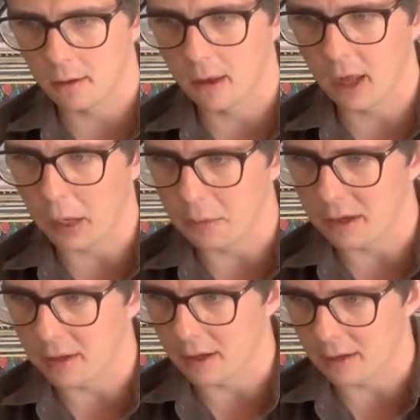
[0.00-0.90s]

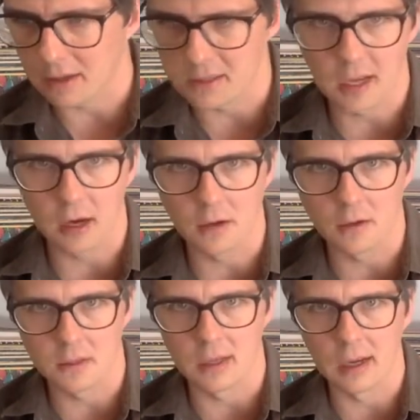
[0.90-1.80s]
climbing like the
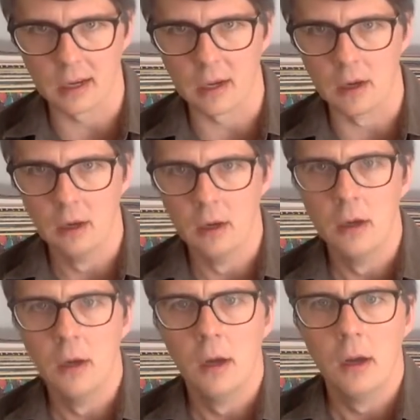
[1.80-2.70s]
stairs, like uh,
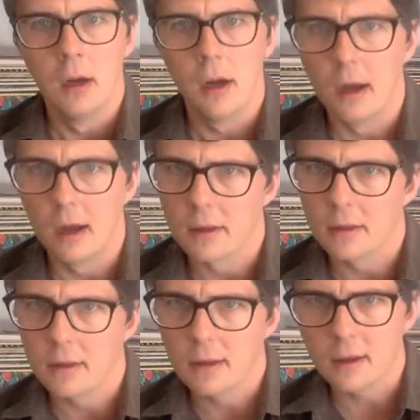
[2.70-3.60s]

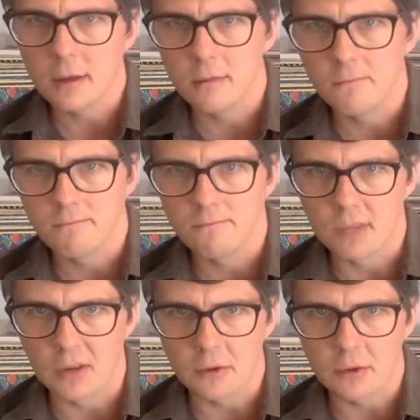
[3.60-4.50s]
and like
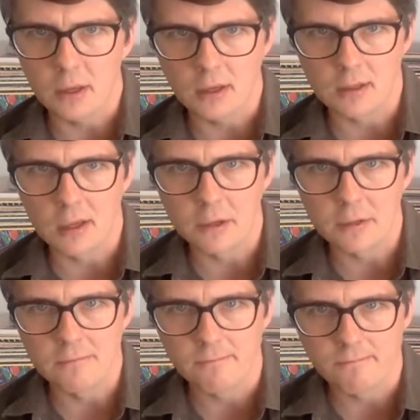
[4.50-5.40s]
different things. I
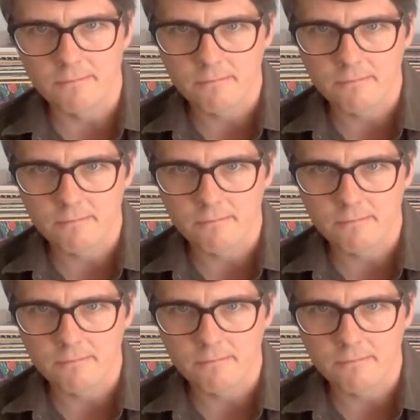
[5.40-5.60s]
mean,